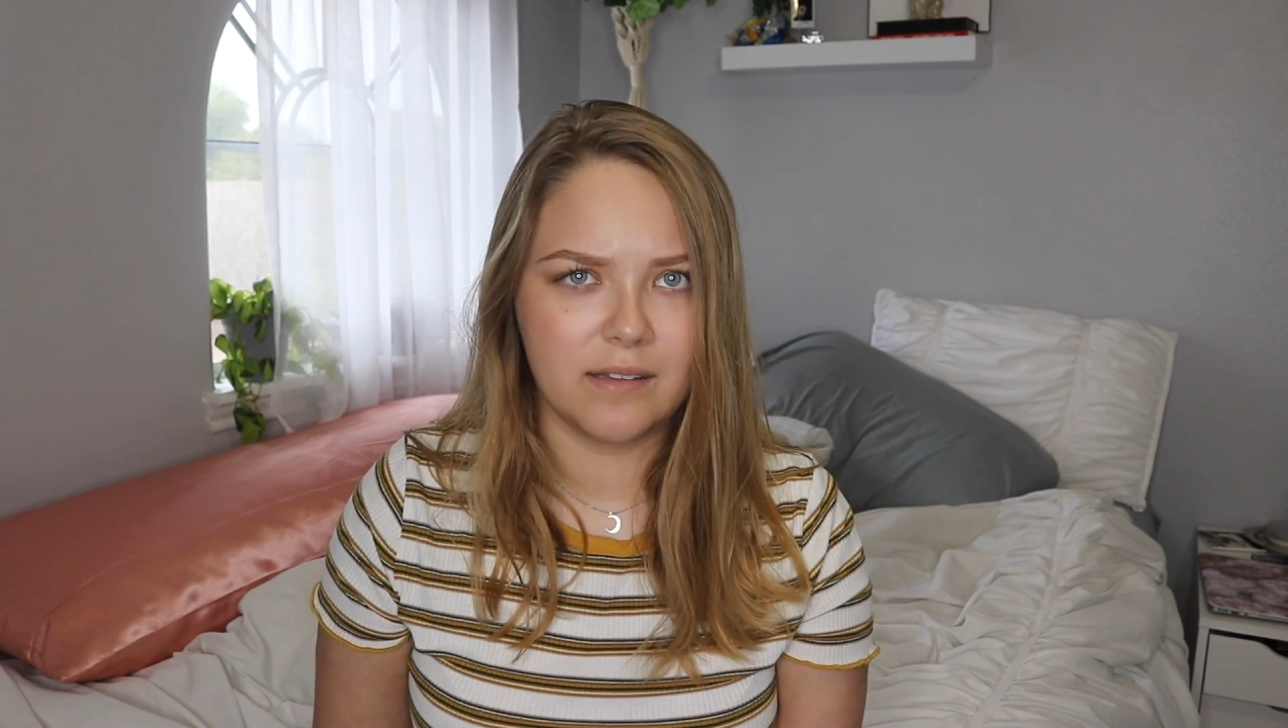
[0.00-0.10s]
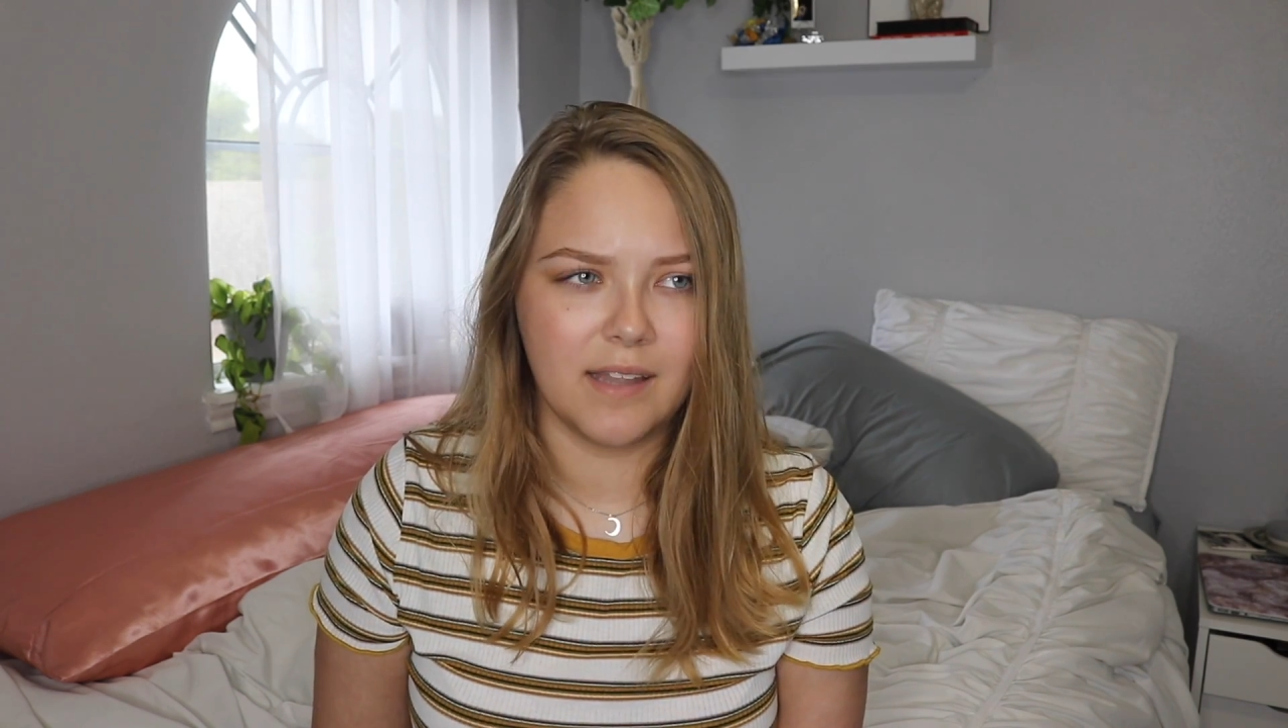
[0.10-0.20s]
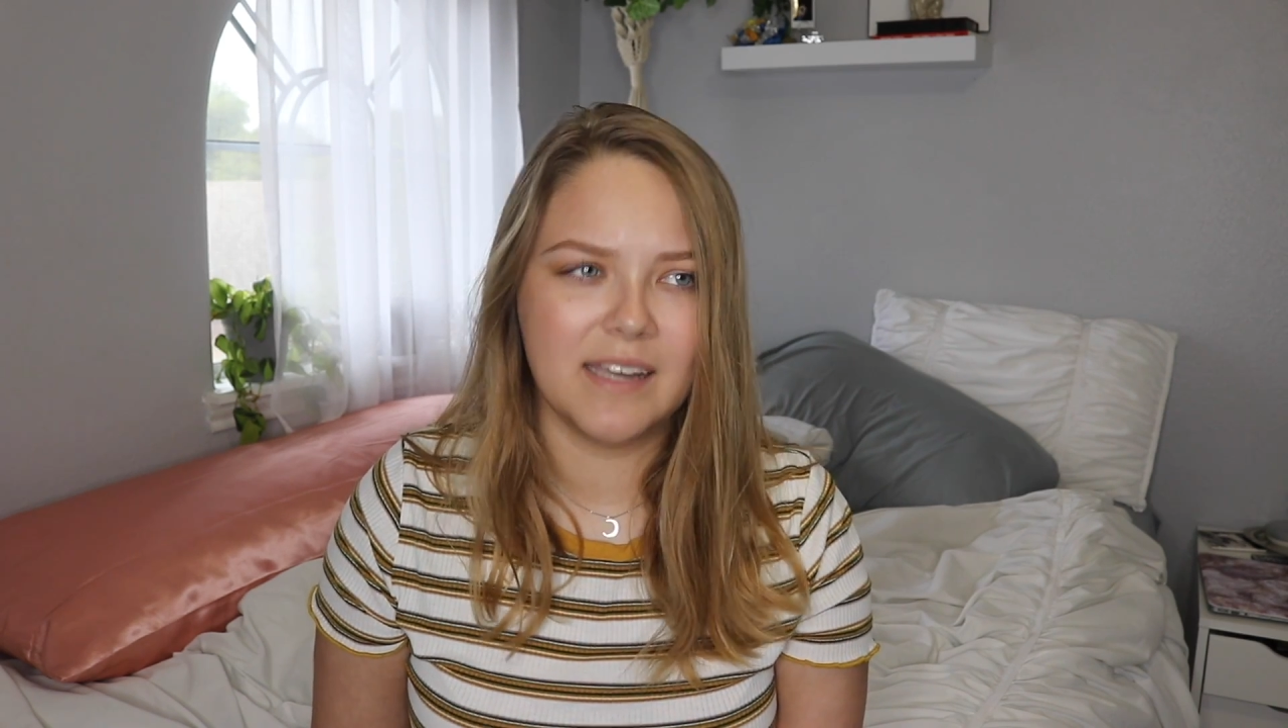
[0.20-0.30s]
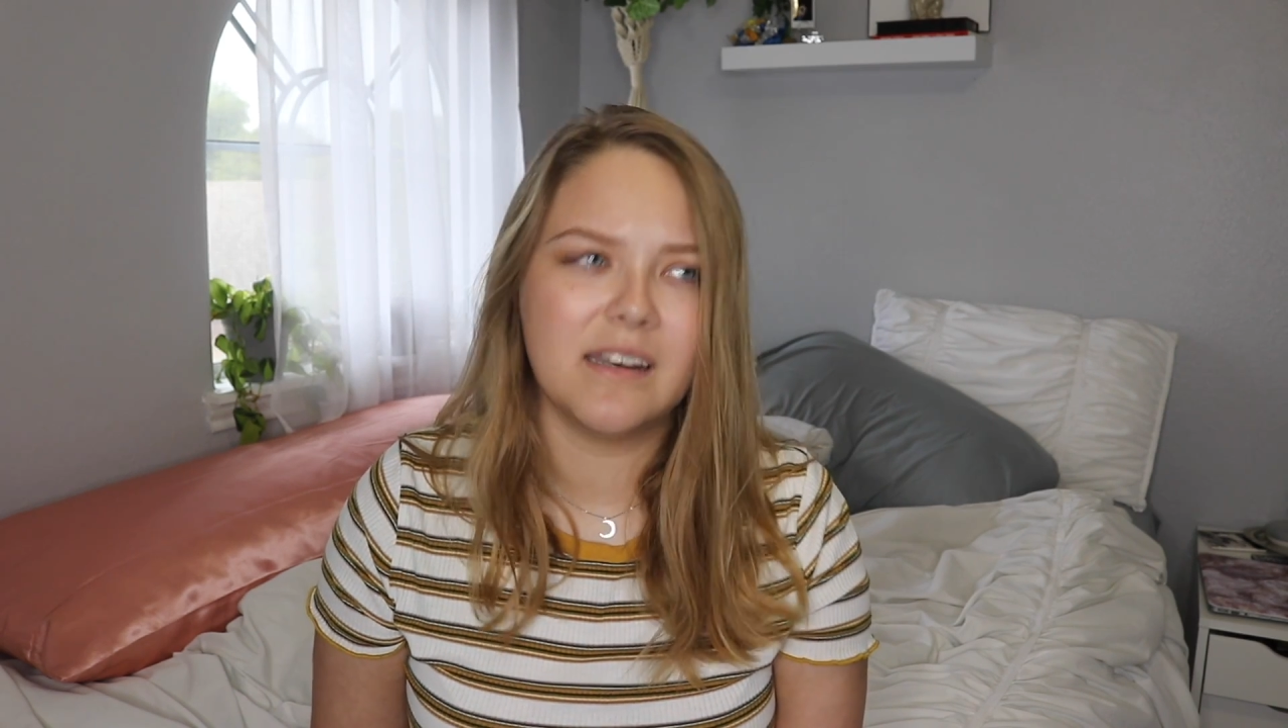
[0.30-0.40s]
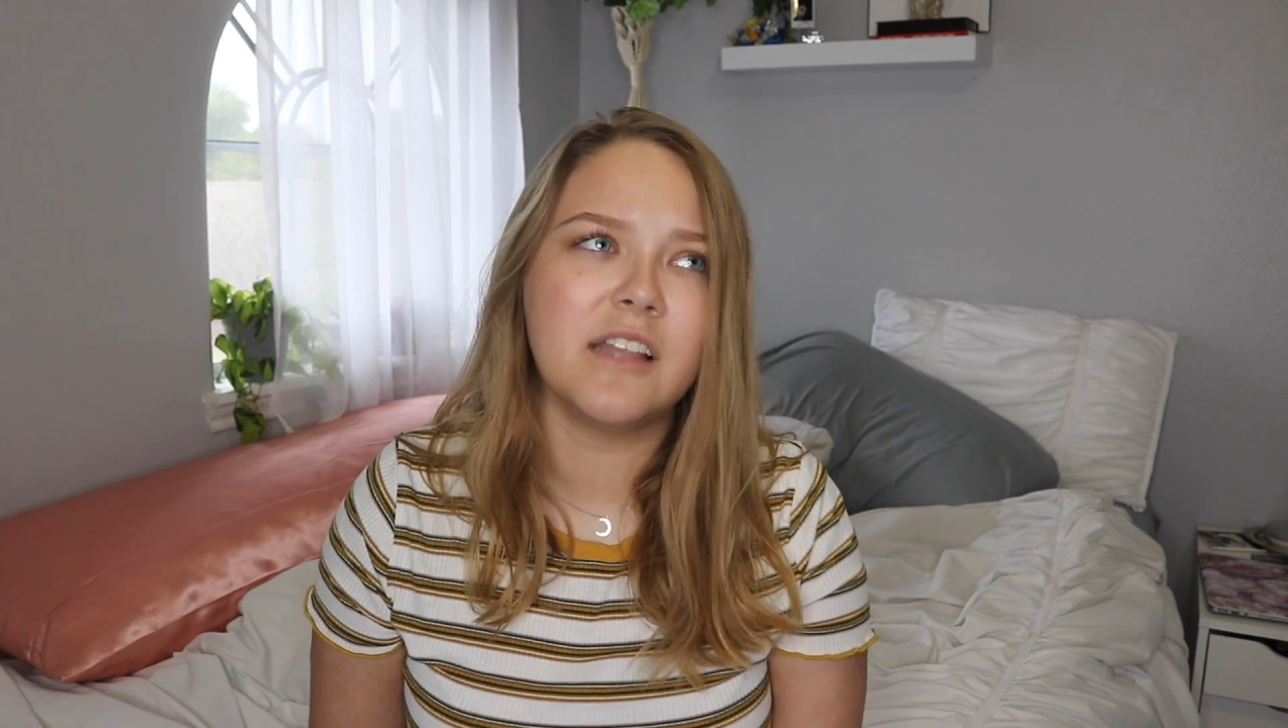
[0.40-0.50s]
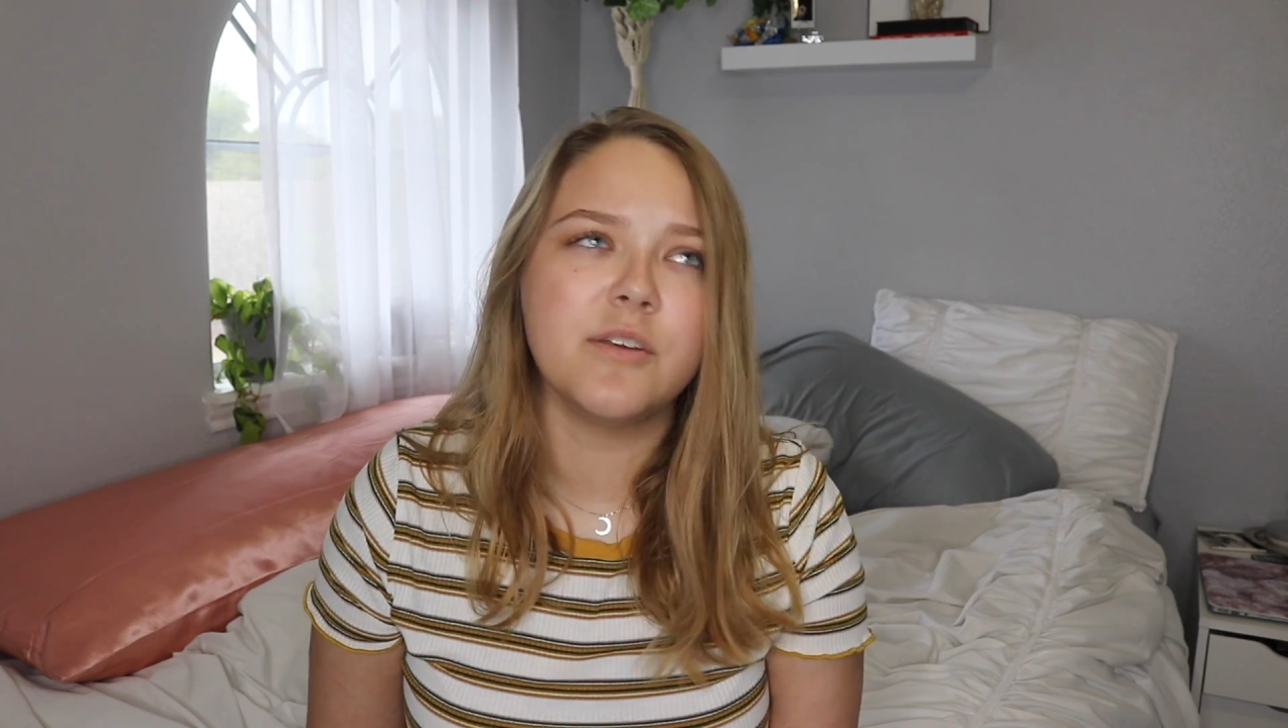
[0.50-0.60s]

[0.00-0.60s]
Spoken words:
and like not